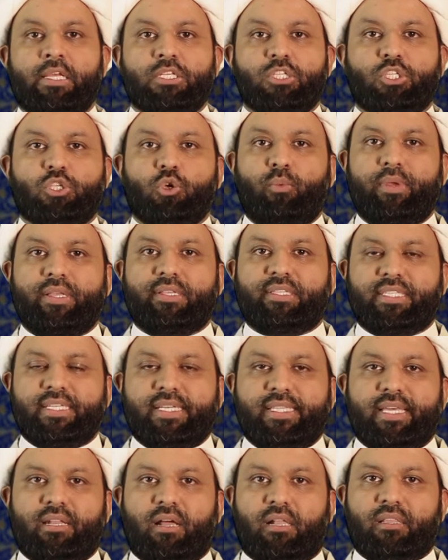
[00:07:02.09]
So we
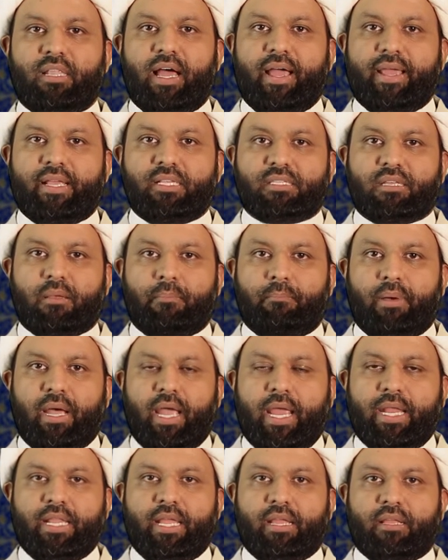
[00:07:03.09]
see that Allah is
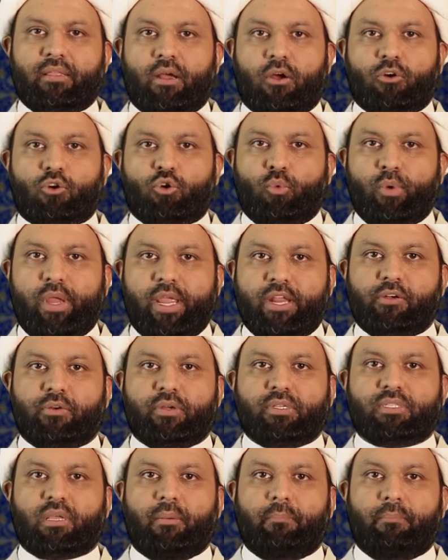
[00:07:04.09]
combining, our
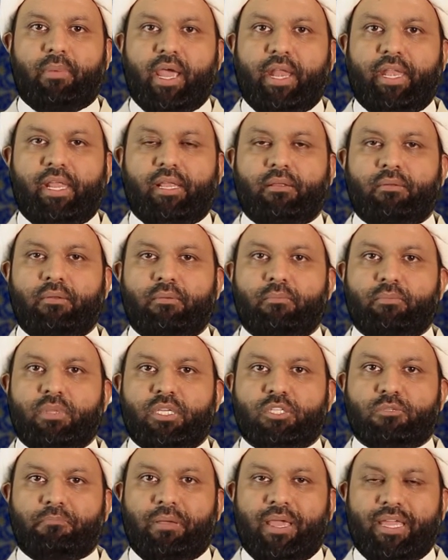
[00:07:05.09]
Creator is combining
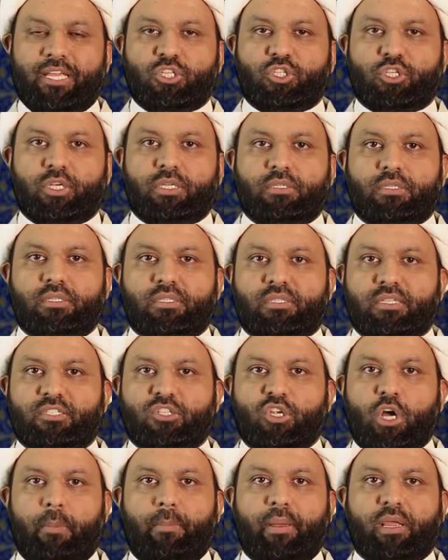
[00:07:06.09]
this patience, this
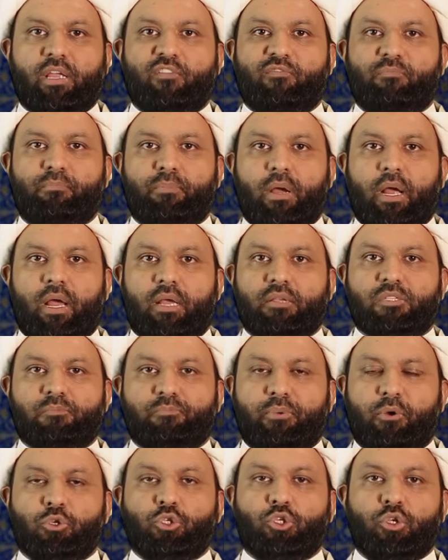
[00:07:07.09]
topic of
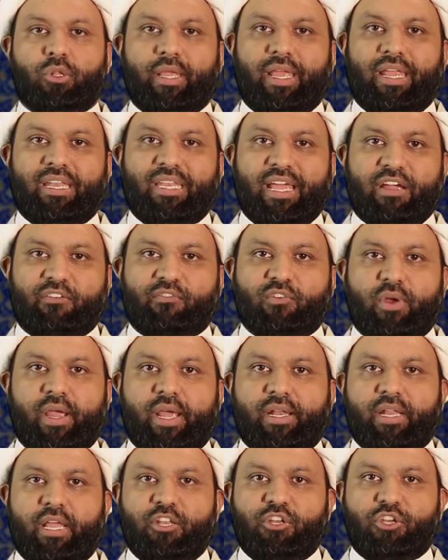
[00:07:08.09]
spiritual endeavor
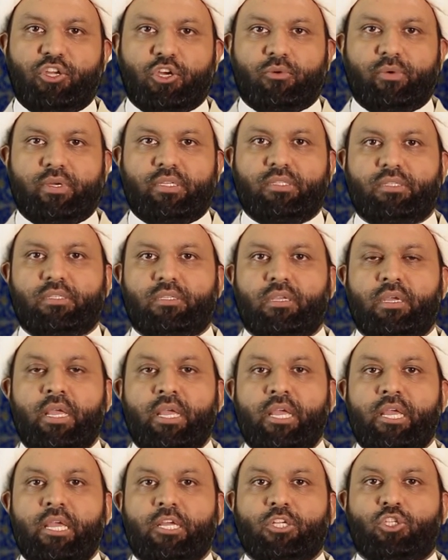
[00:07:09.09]
and endurance,
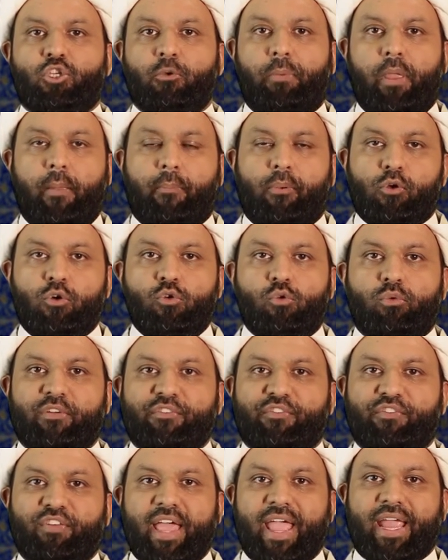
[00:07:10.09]
to people who
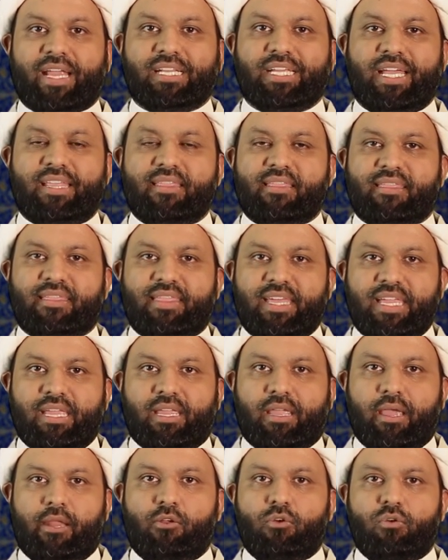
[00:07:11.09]
reflect and
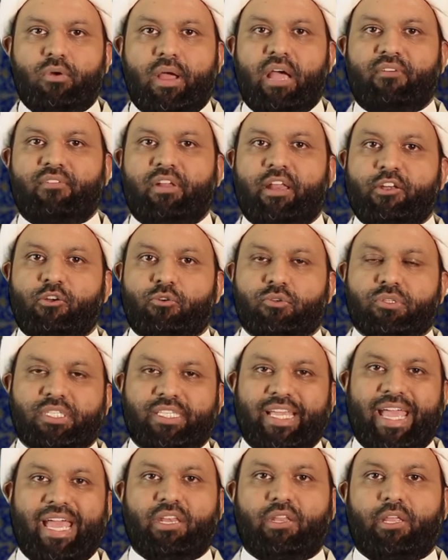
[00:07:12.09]
think and who have an
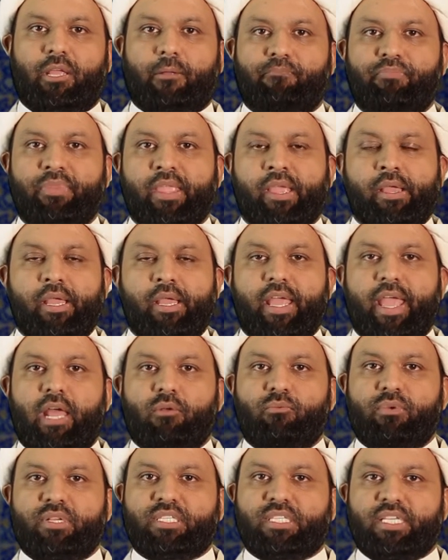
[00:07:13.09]
understanding.
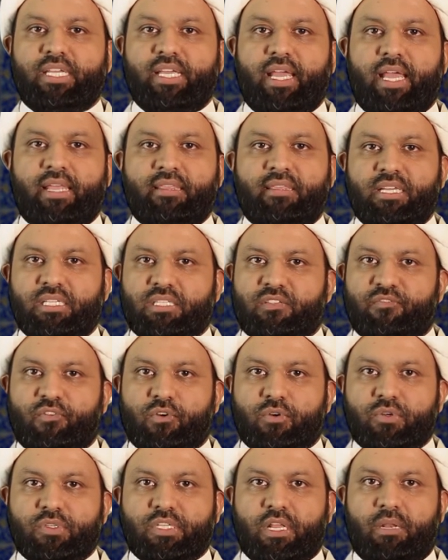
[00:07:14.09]
And we see in this
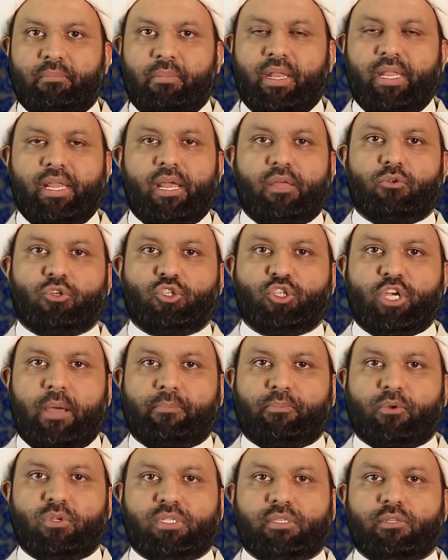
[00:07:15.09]
verse and many other
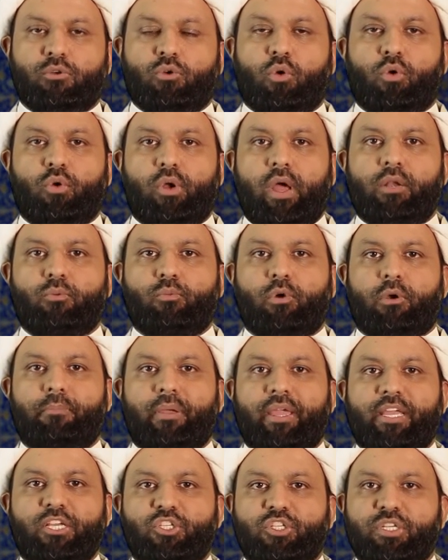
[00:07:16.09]
chapters of the Quran where
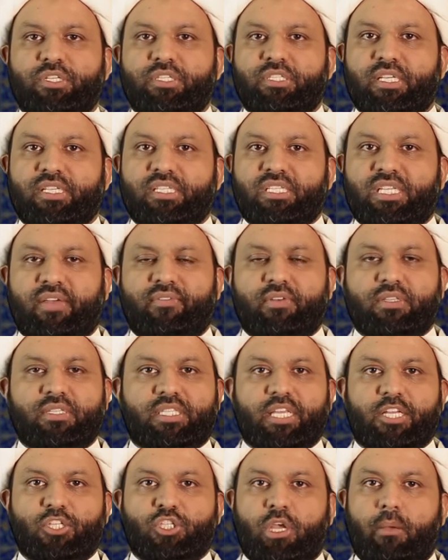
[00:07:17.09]
patience is given
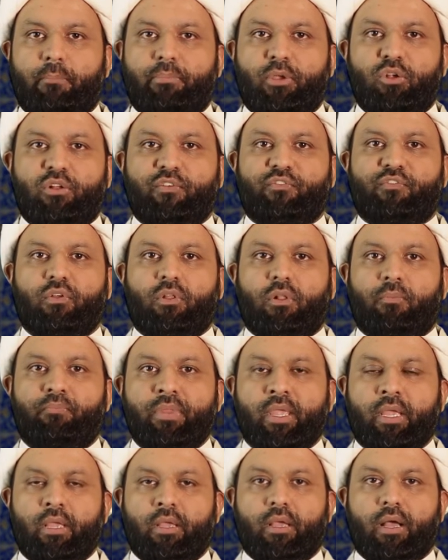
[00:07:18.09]
such a beautiful
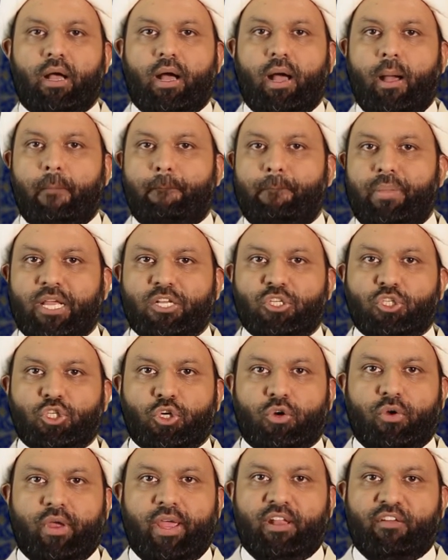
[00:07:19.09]

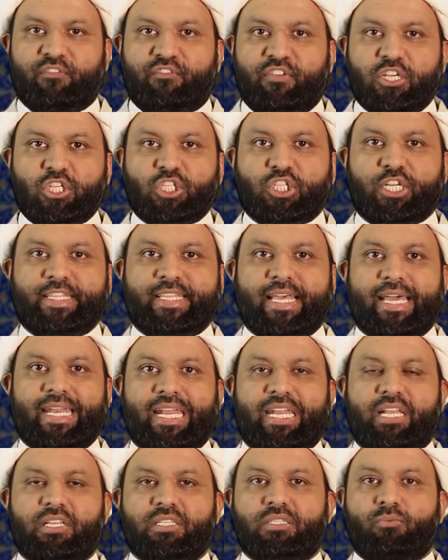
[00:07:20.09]
picture and a vision that
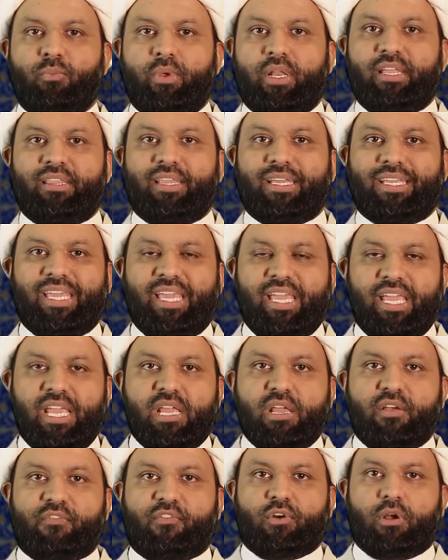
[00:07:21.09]
it is really the
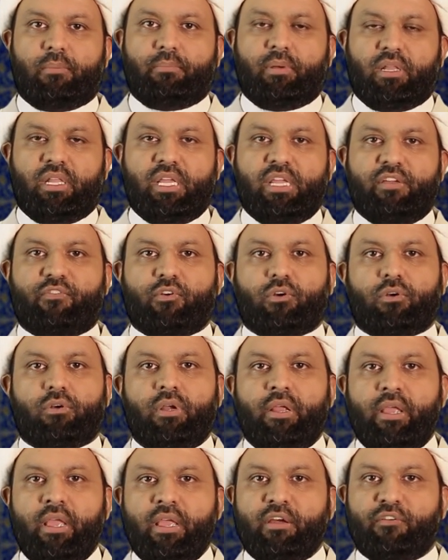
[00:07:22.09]
key for a
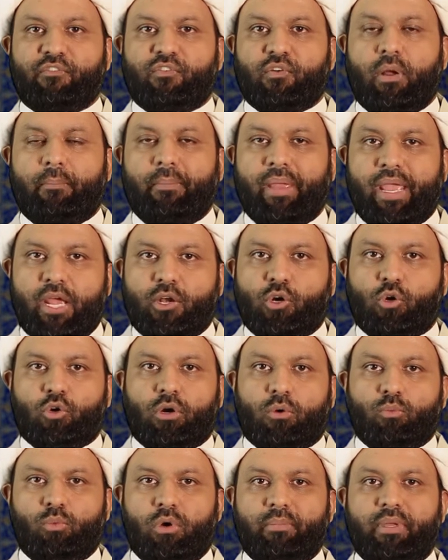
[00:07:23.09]
believer, for a man
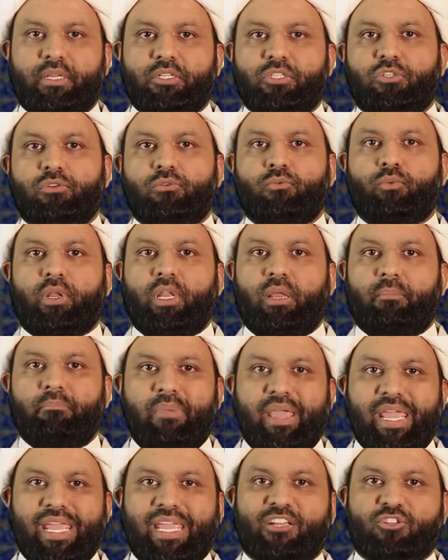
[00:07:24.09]
or a woman to really
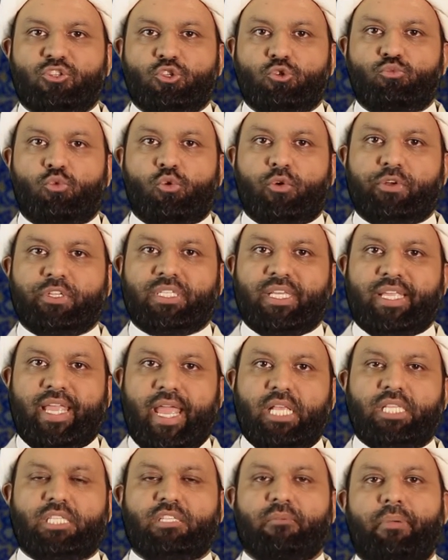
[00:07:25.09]
make it towards the
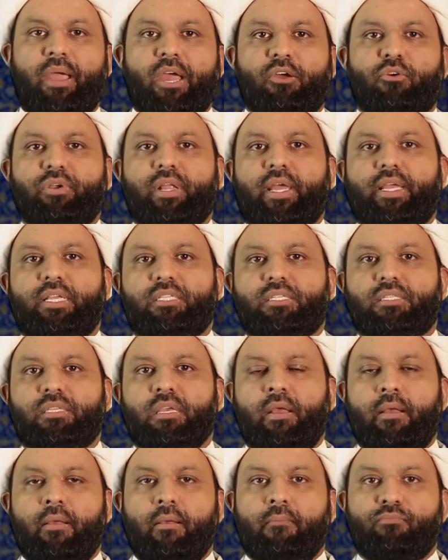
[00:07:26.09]
gates of paradise
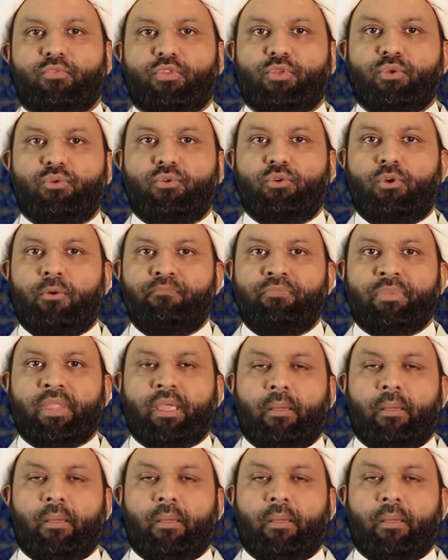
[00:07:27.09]
through